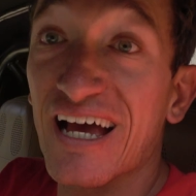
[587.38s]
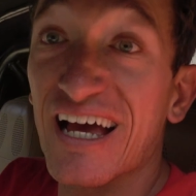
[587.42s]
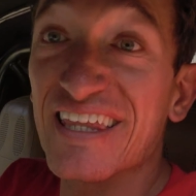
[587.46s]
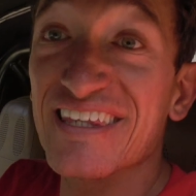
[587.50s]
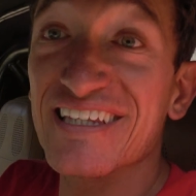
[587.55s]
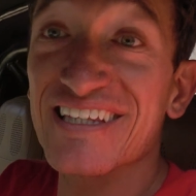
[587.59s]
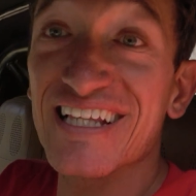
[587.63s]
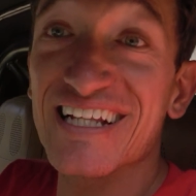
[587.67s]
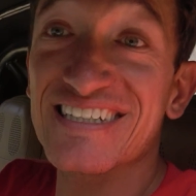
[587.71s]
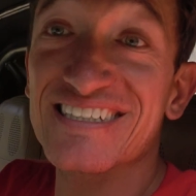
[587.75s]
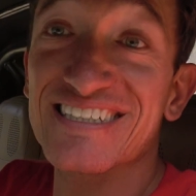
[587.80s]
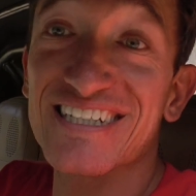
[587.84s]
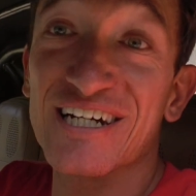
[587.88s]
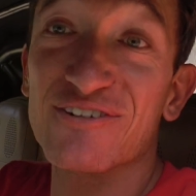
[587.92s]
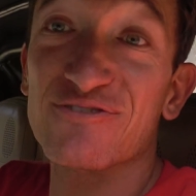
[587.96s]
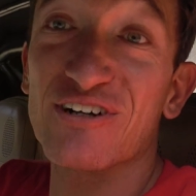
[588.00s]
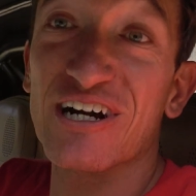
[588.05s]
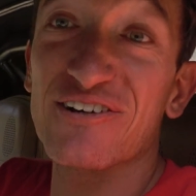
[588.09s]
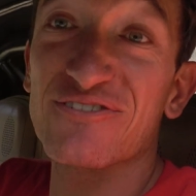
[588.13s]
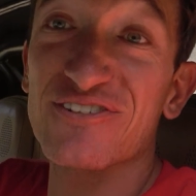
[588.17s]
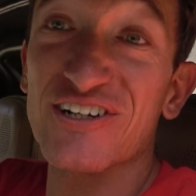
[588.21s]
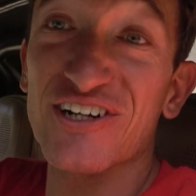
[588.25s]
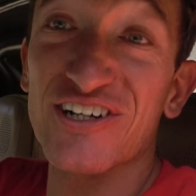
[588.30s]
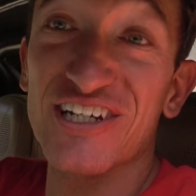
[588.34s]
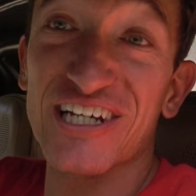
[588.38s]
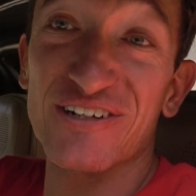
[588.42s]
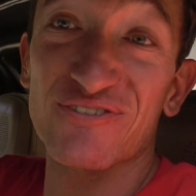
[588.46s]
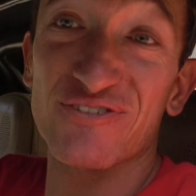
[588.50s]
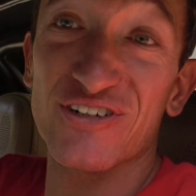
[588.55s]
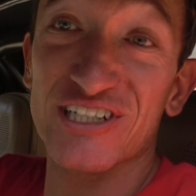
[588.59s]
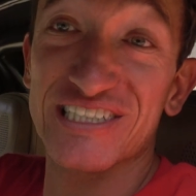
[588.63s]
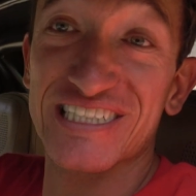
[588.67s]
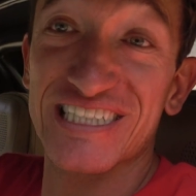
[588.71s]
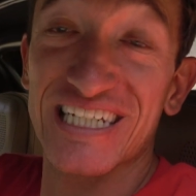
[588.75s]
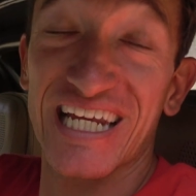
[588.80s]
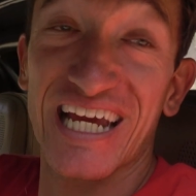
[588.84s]
I think that's enough off-roading
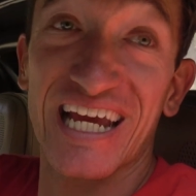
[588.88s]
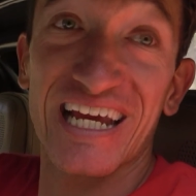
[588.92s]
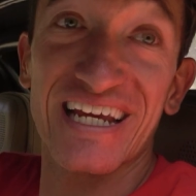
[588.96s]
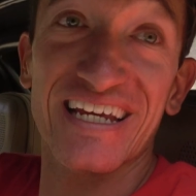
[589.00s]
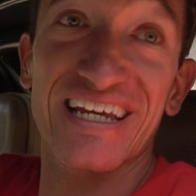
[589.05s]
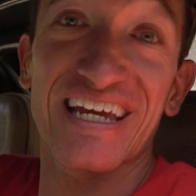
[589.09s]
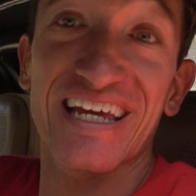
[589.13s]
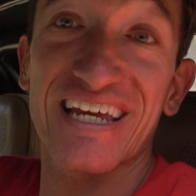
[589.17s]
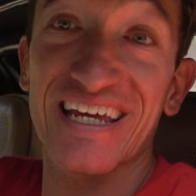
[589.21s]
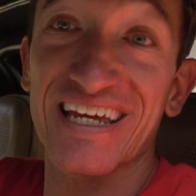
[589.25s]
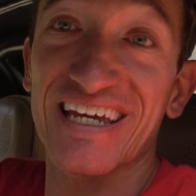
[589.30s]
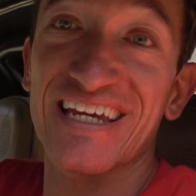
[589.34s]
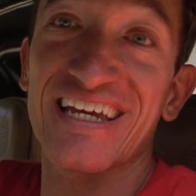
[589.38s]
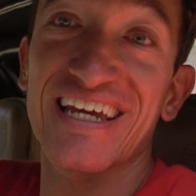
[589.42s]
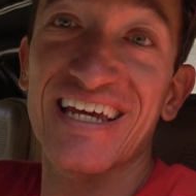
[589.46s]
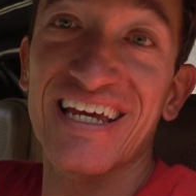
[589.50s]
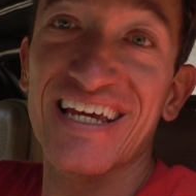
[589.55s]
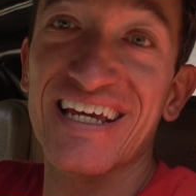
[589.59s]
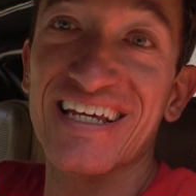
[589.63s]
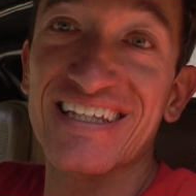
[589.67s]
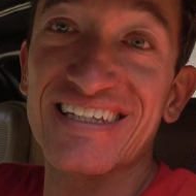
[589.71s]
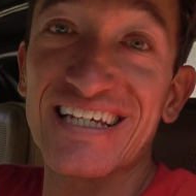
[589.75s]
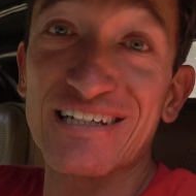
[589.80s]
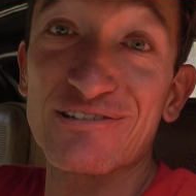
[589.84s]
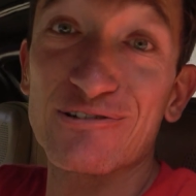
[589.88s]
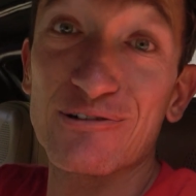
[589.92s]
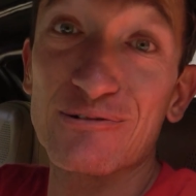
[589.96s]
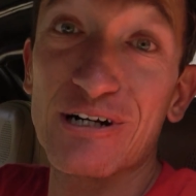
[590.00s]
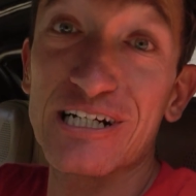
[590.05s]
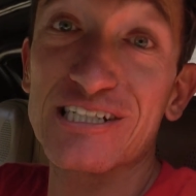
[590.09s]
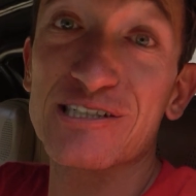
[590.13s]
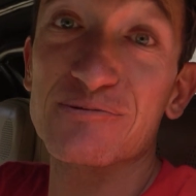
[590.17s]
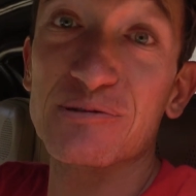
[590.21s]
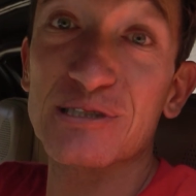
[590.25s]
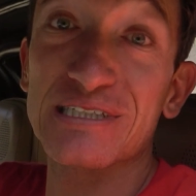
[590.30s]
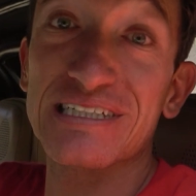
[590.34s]
for today. Thanks for
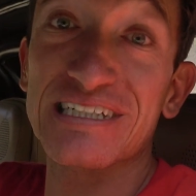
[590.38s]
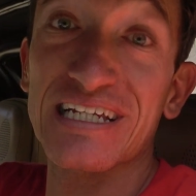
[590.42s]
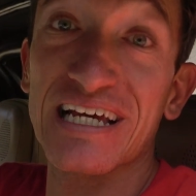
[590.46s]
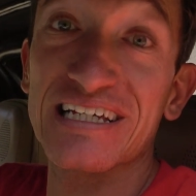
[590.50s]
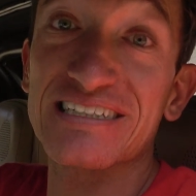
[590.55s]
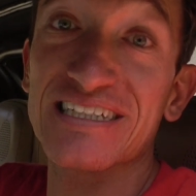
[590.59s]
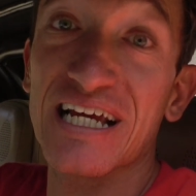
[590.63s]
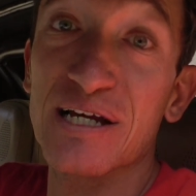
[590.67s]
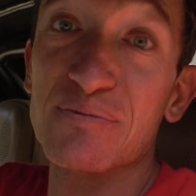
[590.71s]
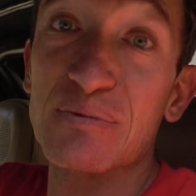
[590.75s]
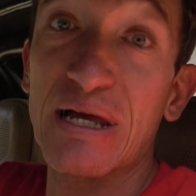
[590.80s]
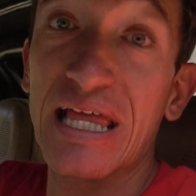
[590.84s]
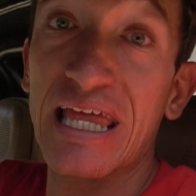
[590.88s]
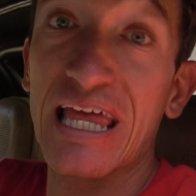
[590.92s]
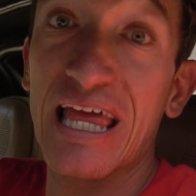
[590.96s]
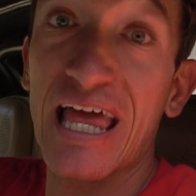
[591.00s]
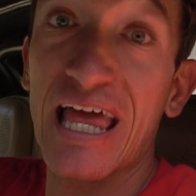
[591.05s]
watching. We'll see you next time.